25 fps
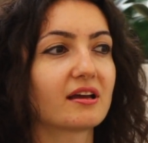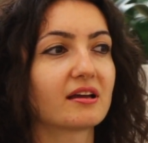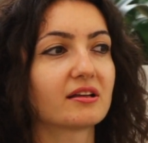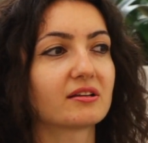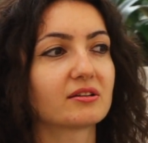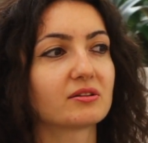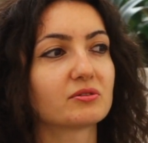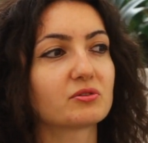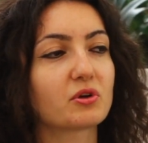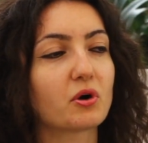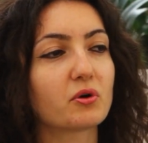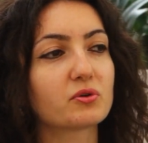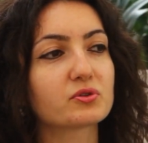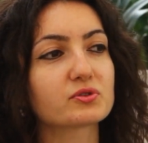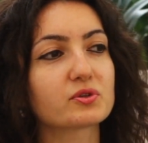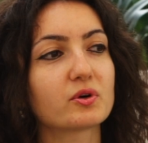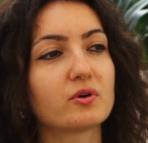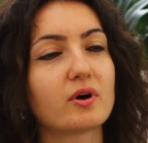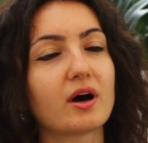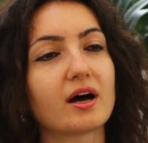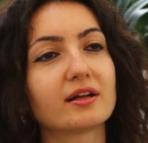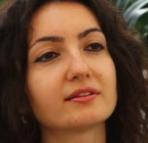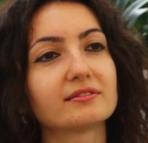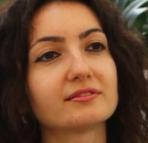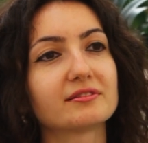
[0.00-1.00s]
and also
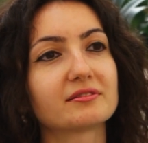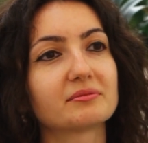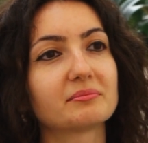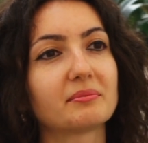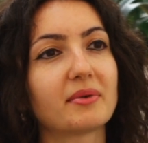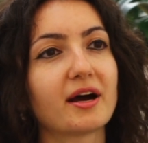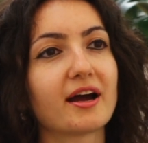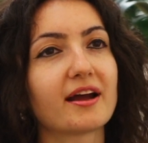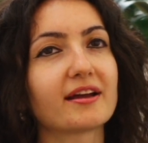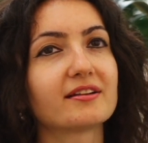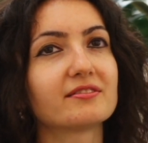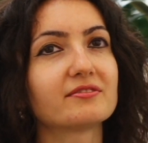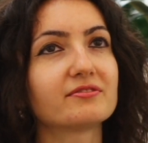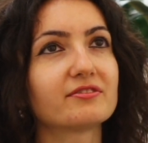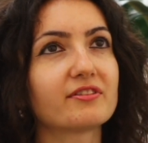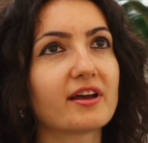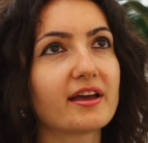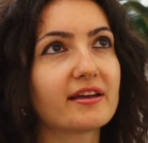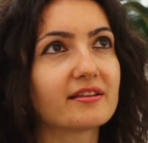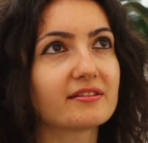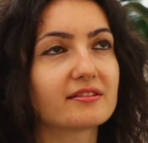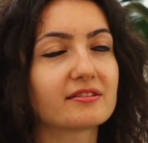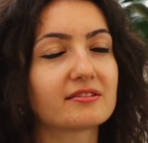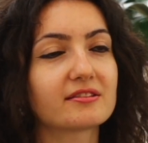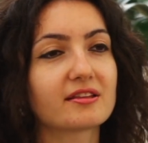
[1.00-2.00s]
undermine
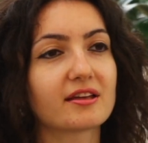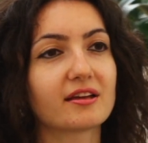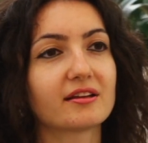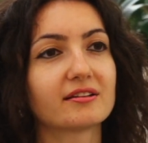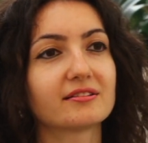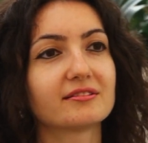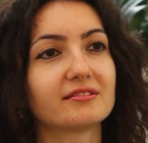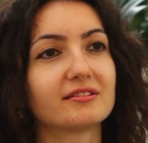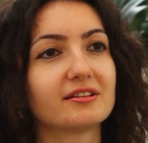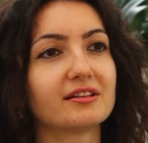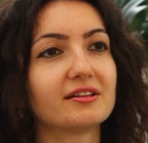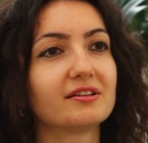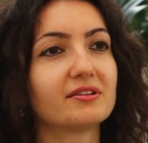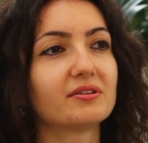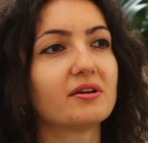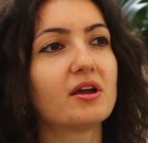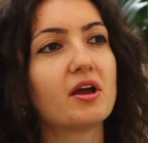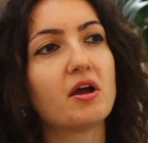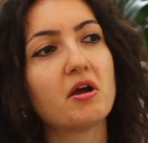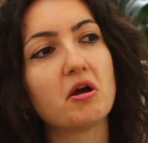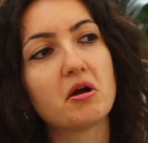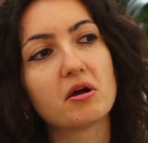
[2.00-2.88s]
faith in the